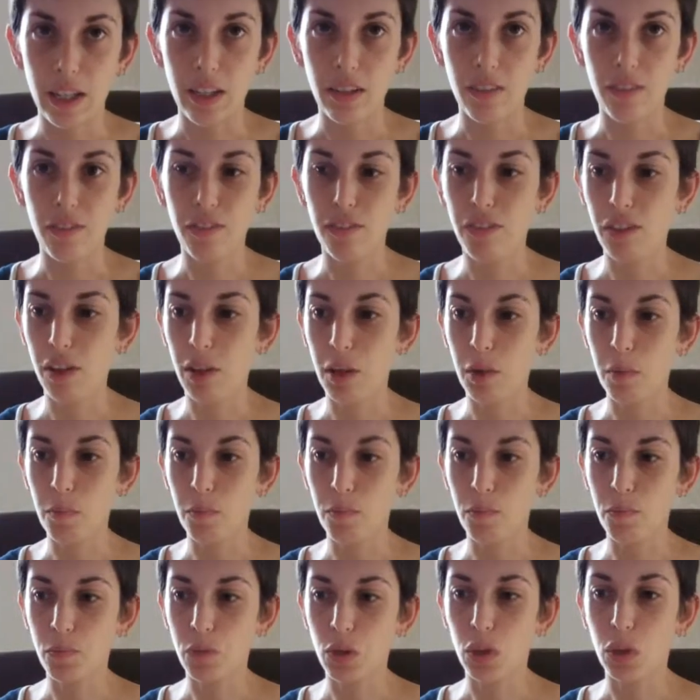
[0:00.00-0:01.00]
if
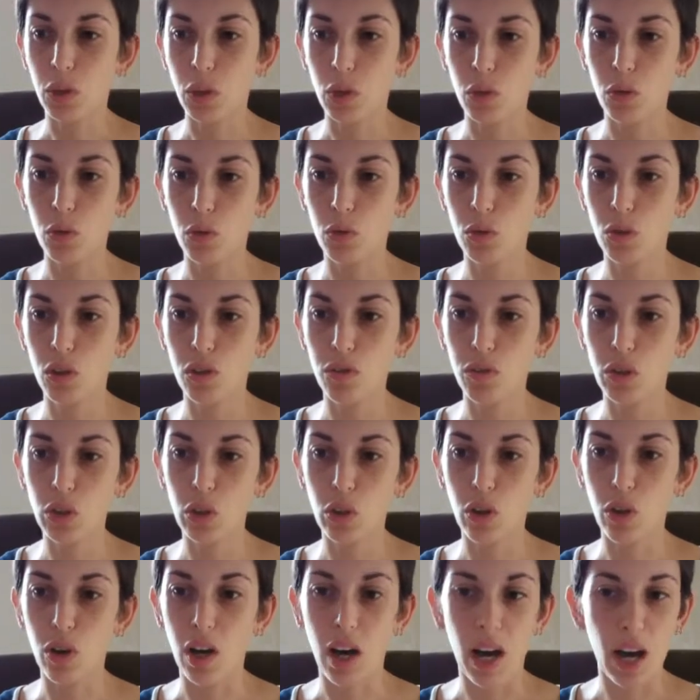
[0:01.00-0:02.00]
you cover
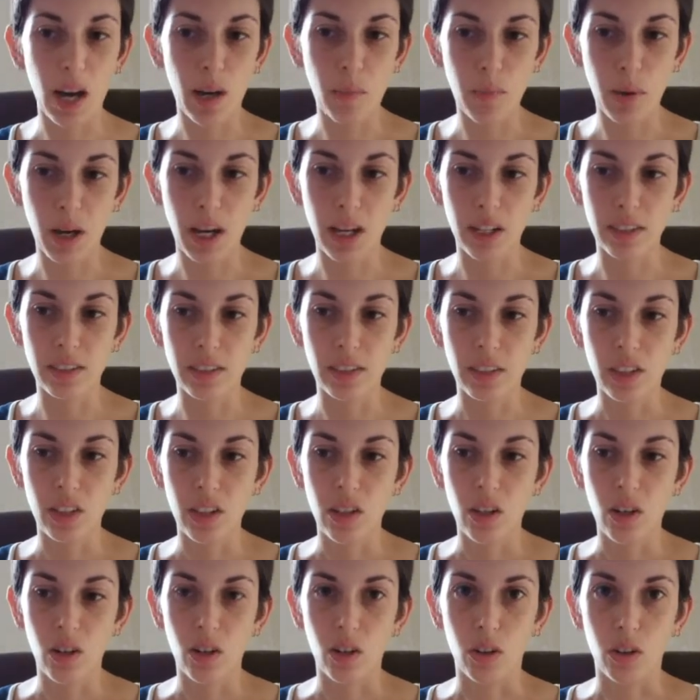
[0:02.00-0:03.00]
your iPad
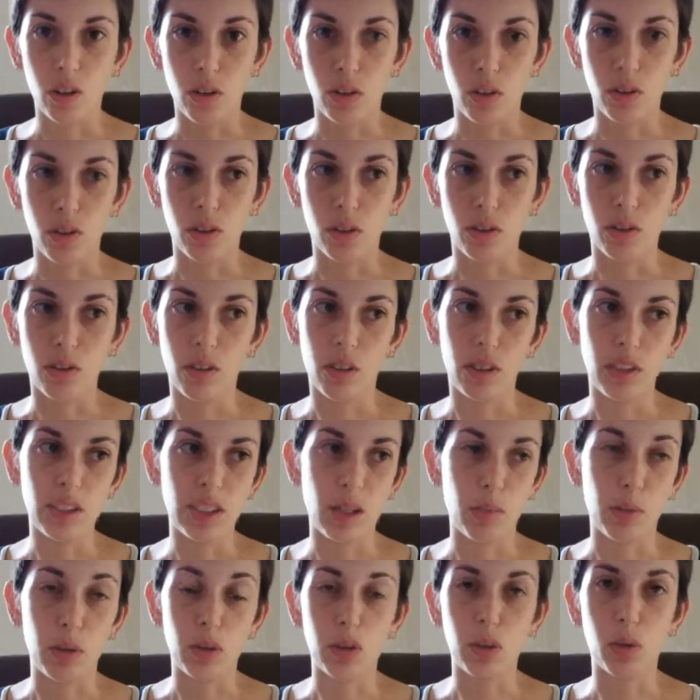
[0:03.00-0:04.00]
or
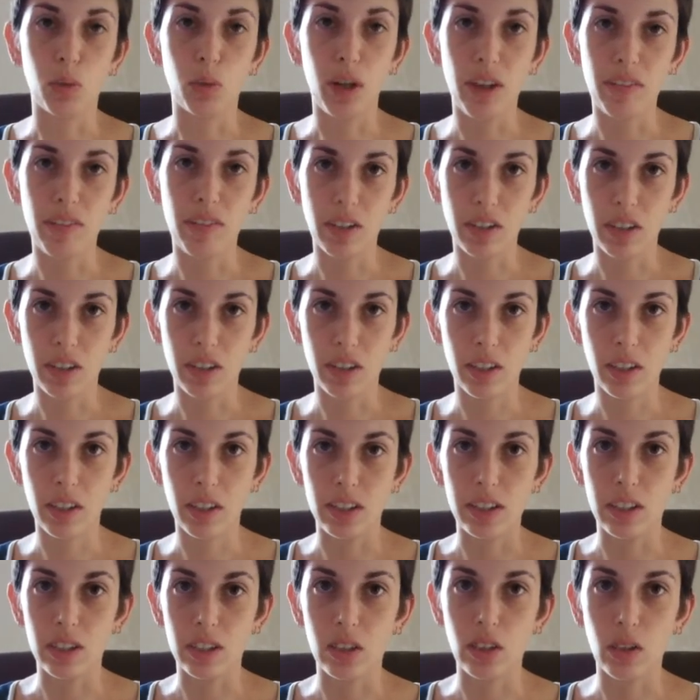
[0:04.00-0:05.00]
tablet or whatever
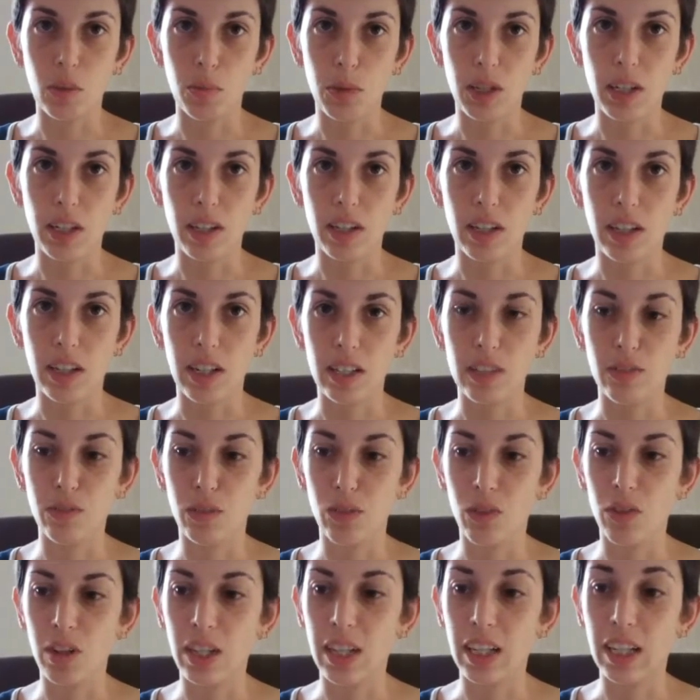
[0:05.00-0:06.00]
it is that you're making the case
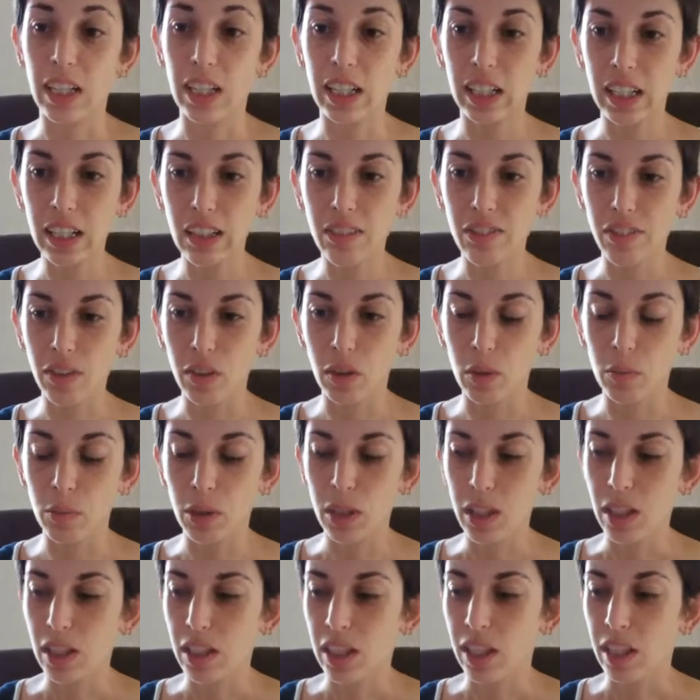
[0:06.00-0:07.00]
for in cling film,
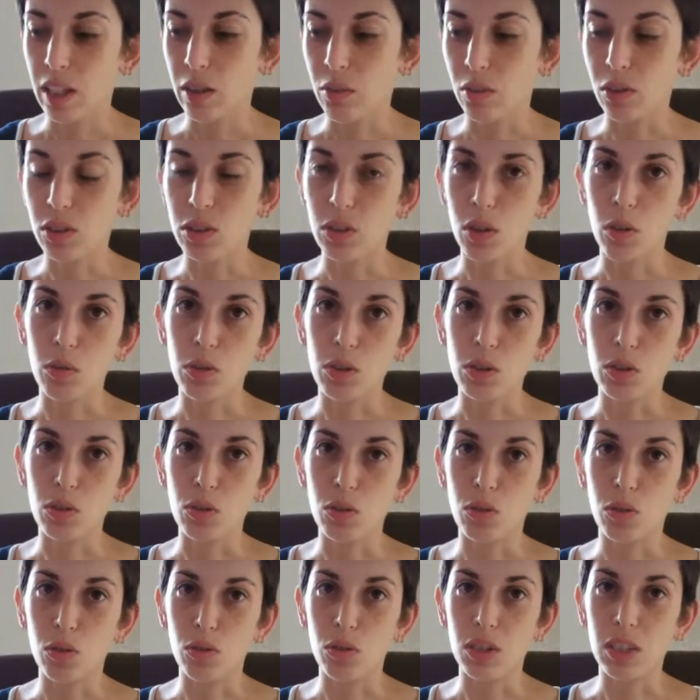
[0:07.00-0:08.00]
it will stop the
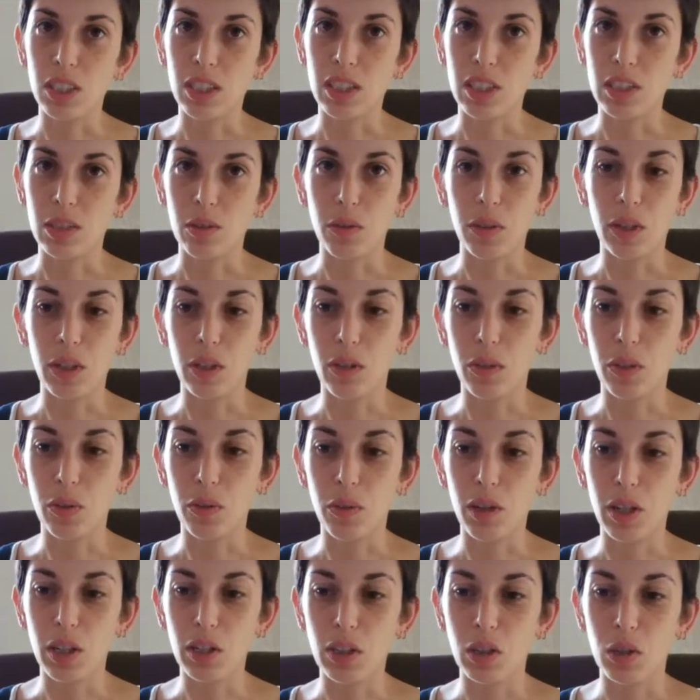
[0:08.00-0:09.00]
Subaru sticking to it.
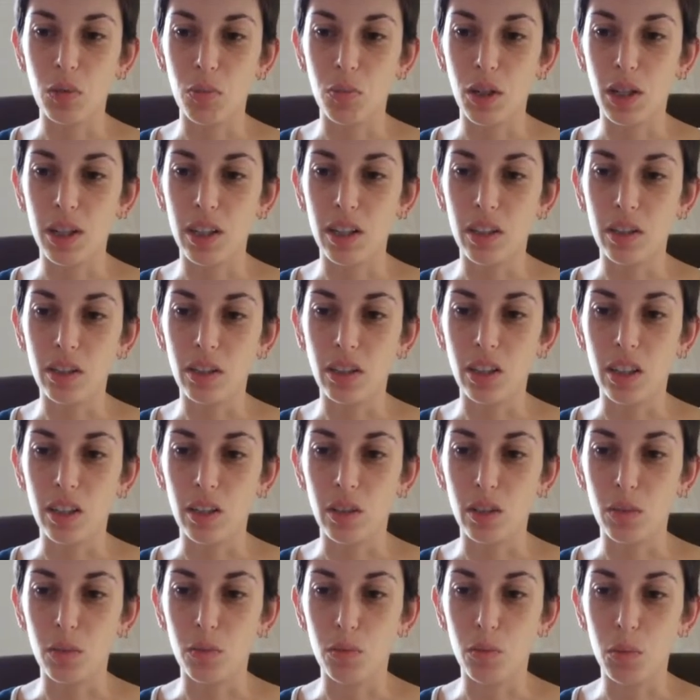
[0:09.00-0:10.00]
Otherwise, you might actually
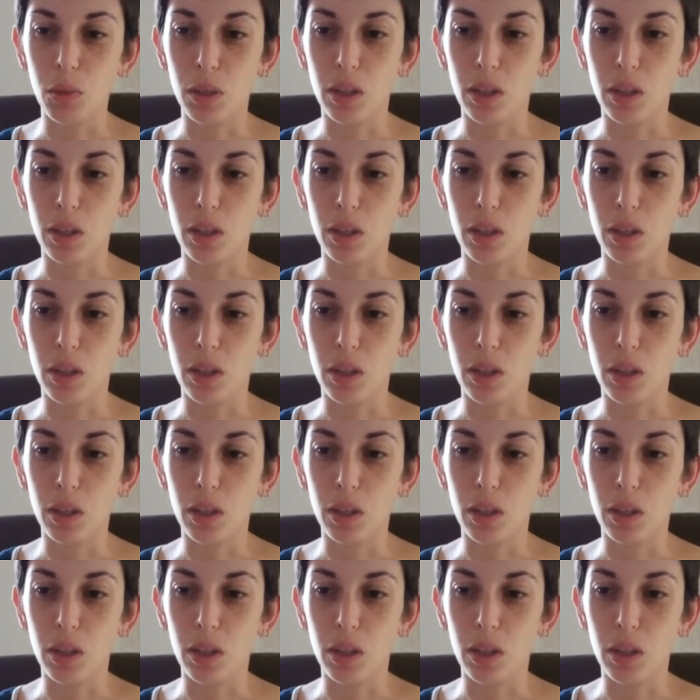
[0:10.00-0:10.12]
end up